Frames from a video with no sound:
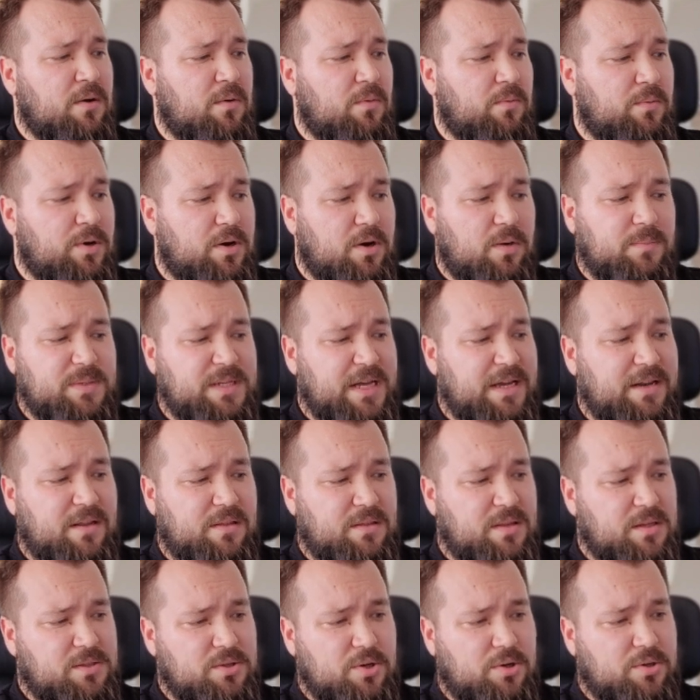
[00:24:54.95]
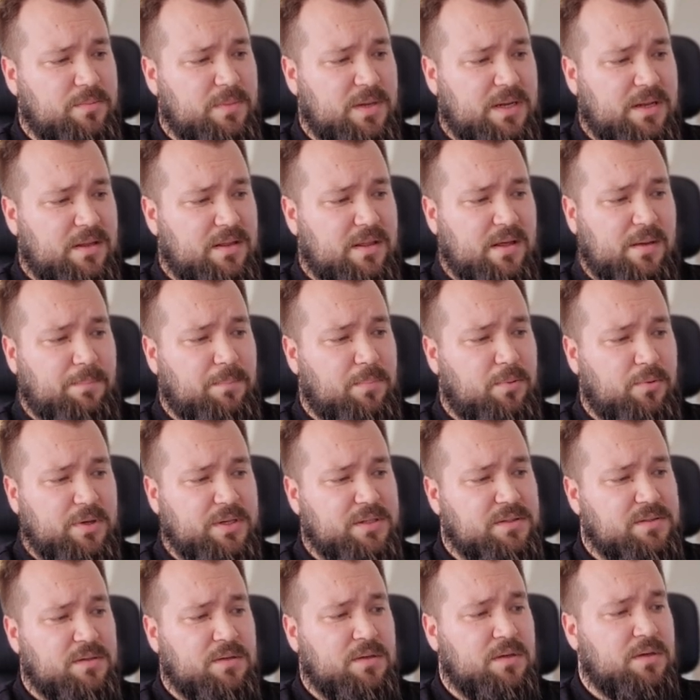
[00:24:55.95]
We're updating the document at that
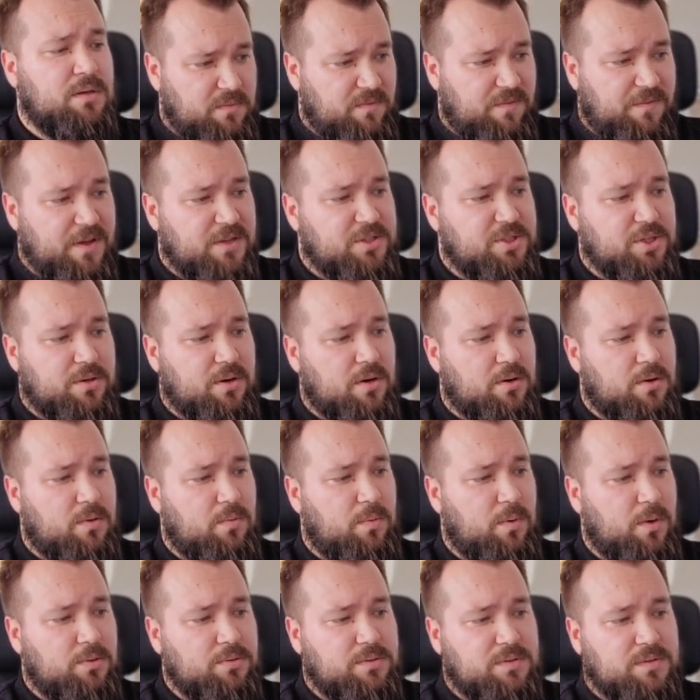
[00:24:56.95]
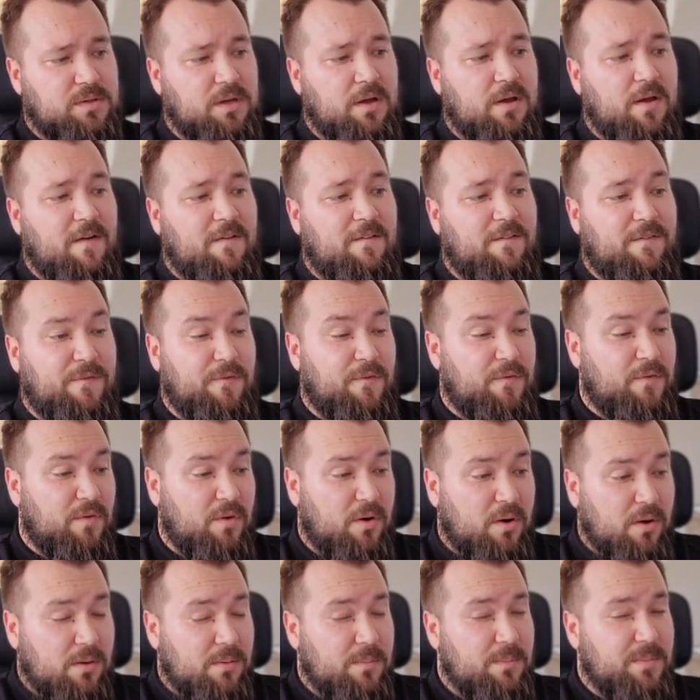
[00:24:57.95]
point, fetching our quote
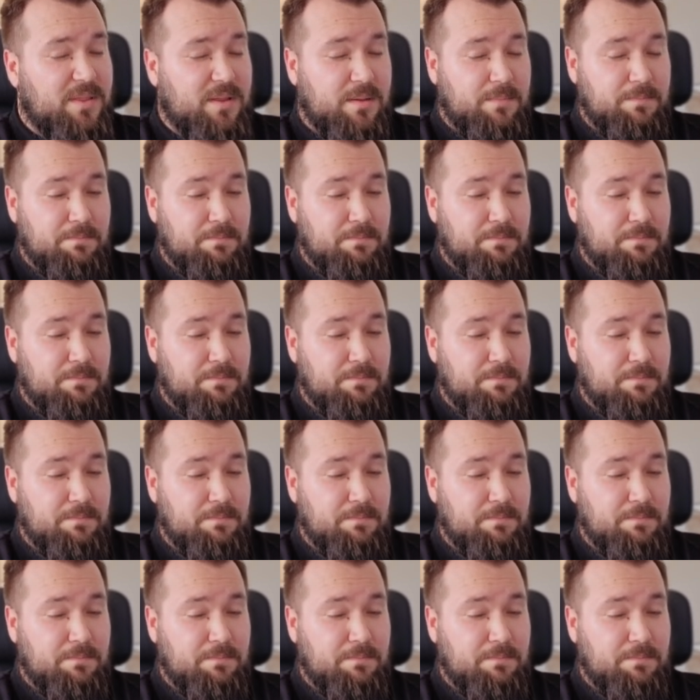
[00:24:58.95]
from the